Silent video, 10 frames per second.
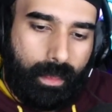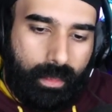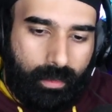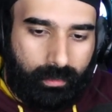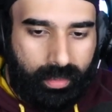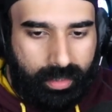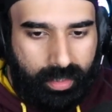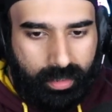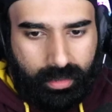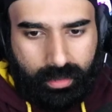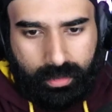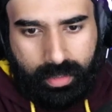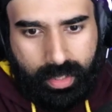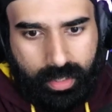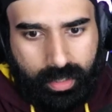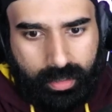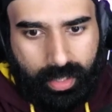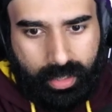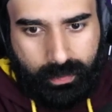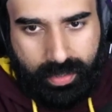The only thing, the
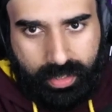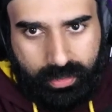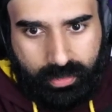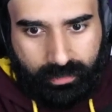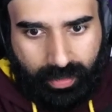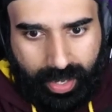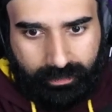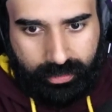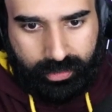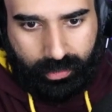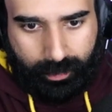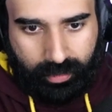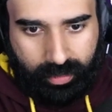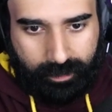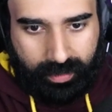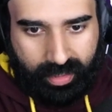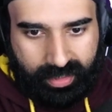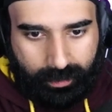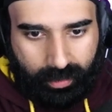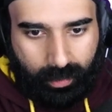next week is Survivor, so I'm good because
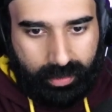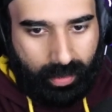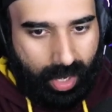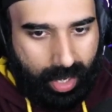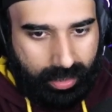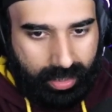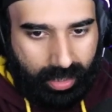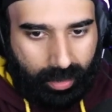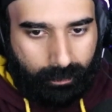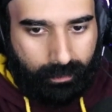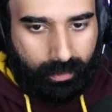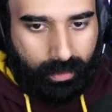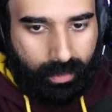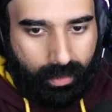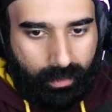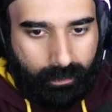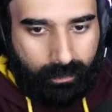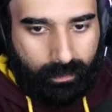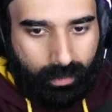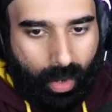I'm going to a hockey game.
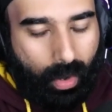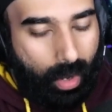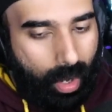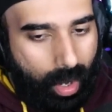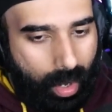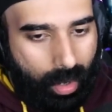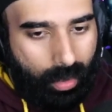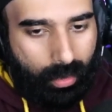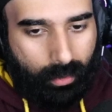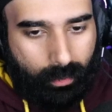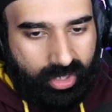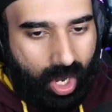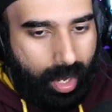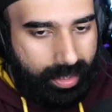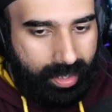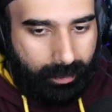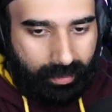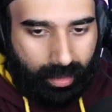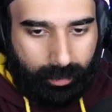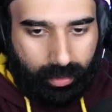Oh, which hockey game,
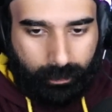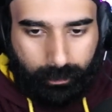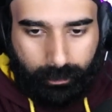Damien?